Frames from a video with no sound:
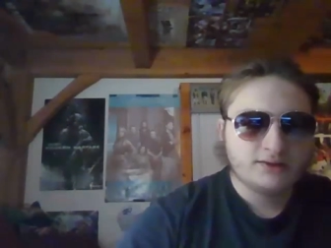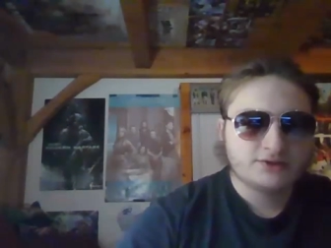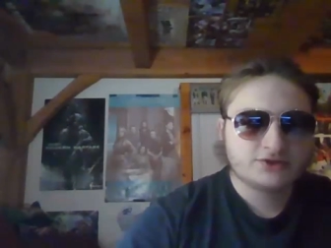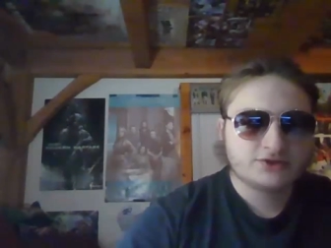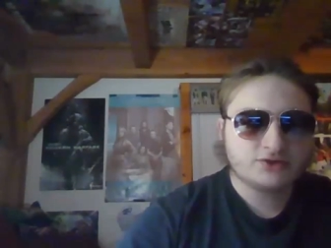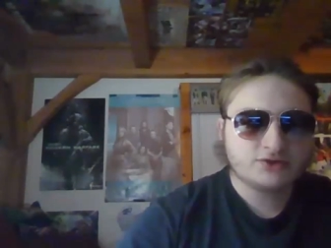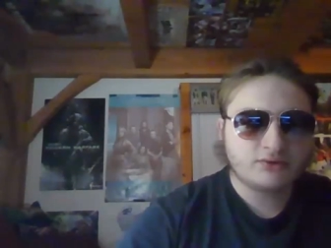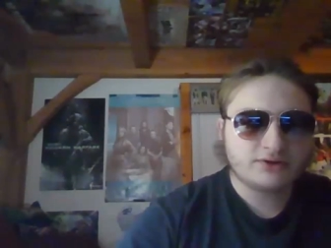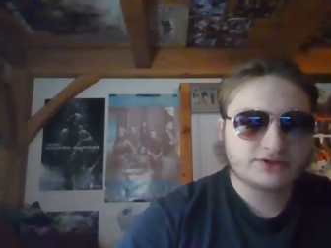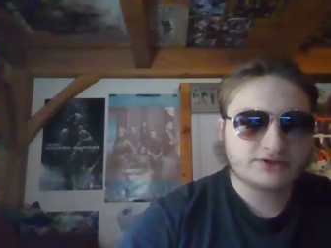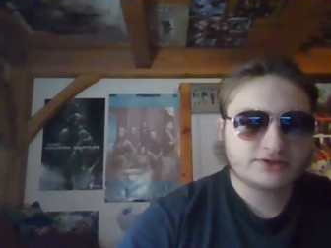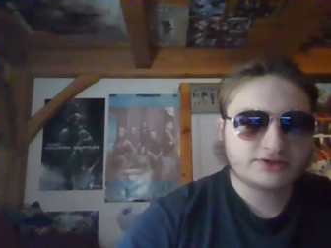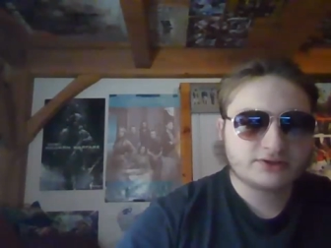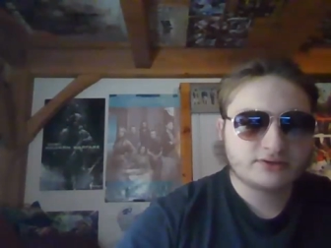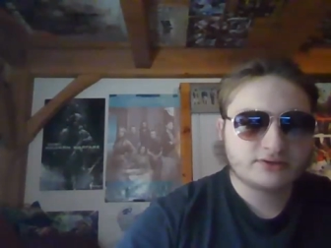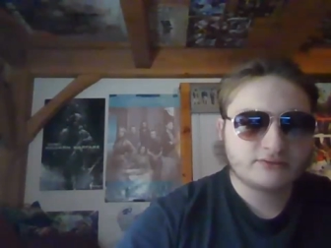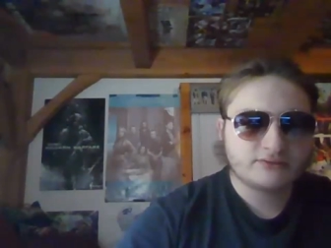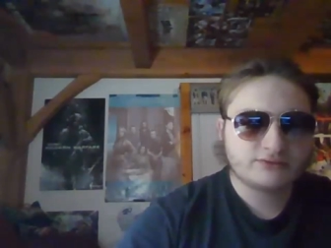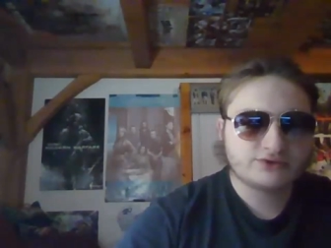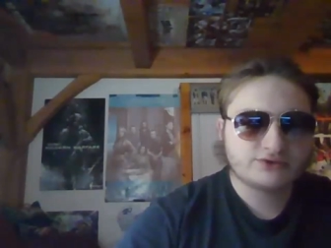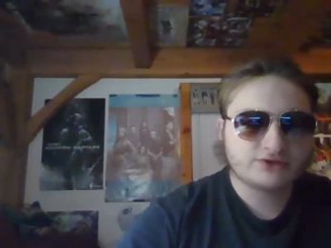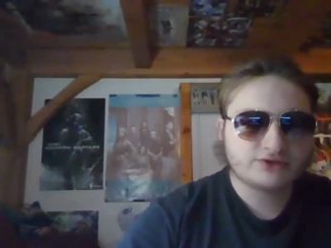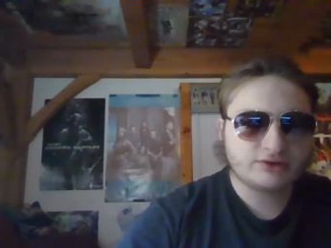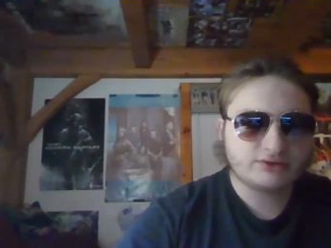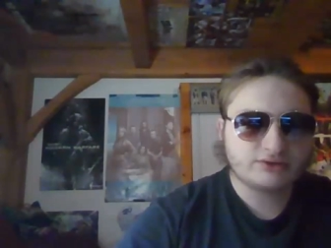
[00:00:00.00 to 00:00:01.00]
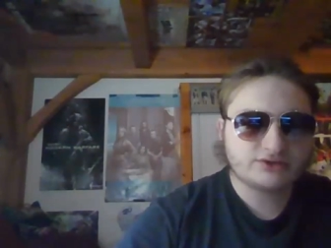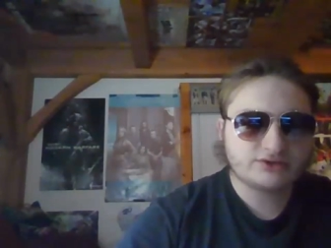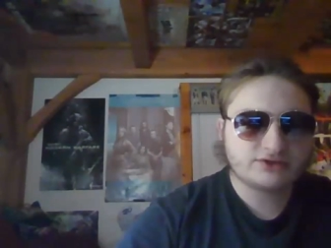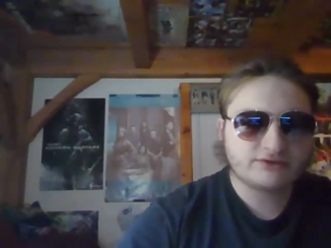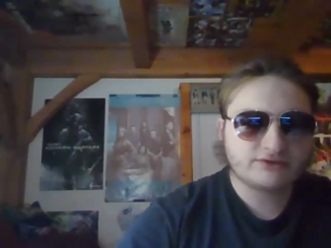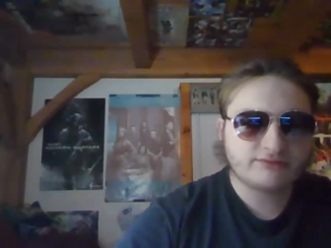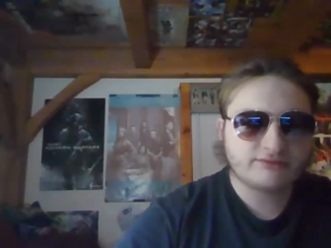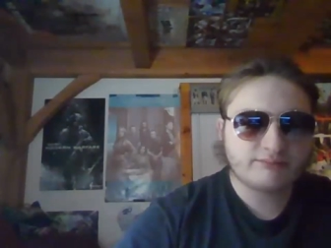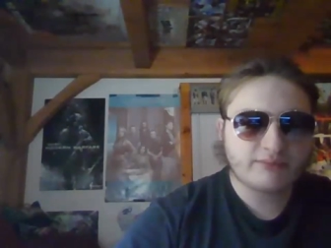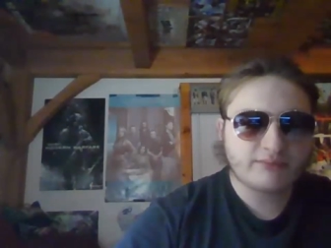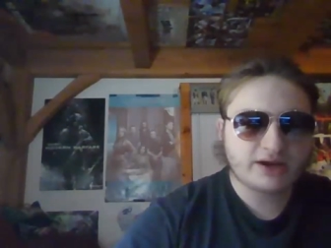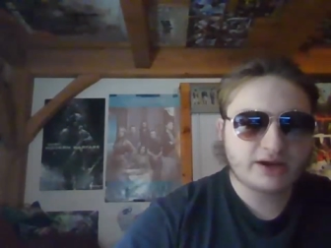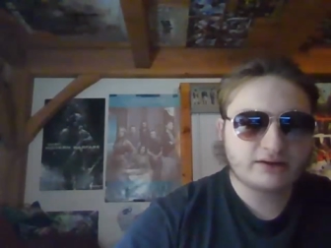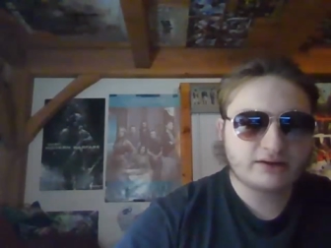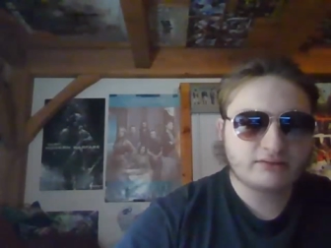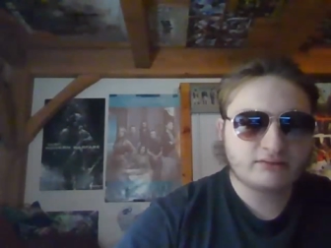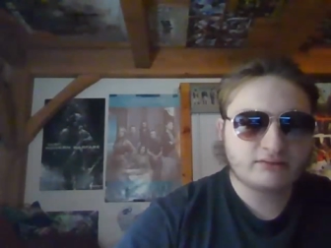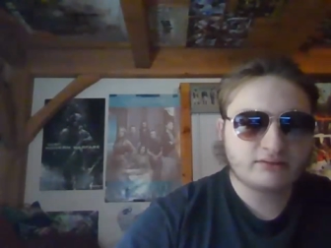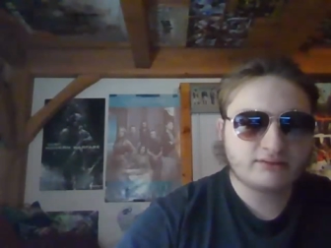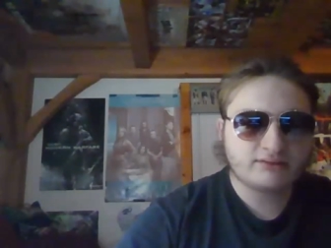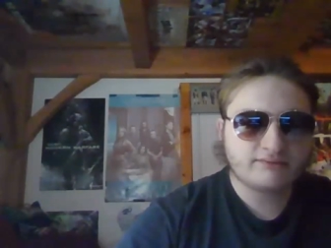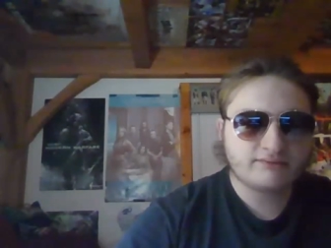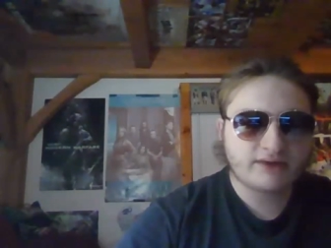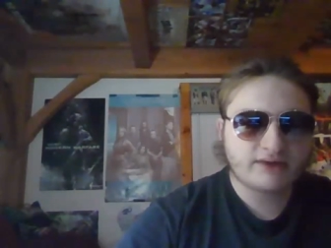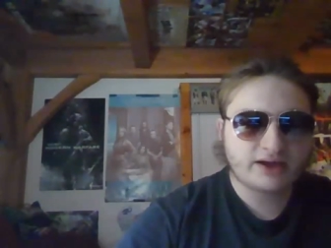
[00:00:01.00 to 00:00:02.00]
Source Results of
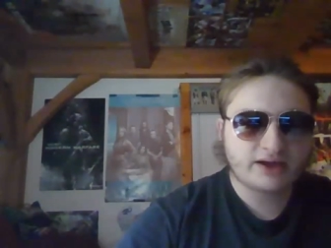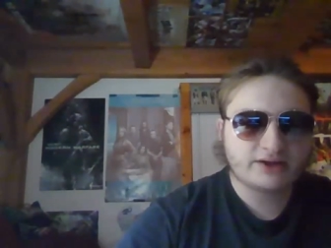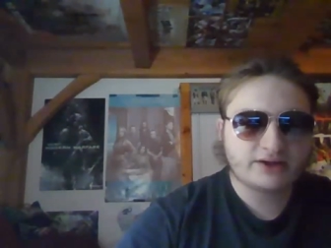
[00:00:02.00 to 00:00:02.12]
medical